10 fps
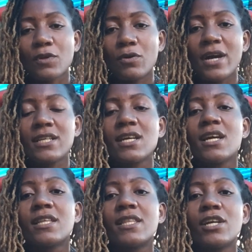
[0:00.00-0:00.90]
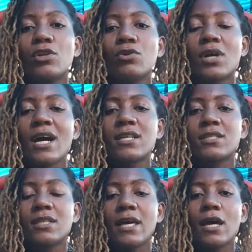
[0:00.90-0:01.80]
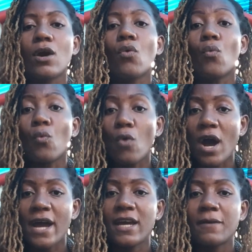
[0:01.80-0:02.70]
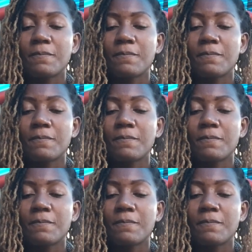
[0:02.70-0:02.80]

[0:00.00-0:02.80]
All right, then you look at the why.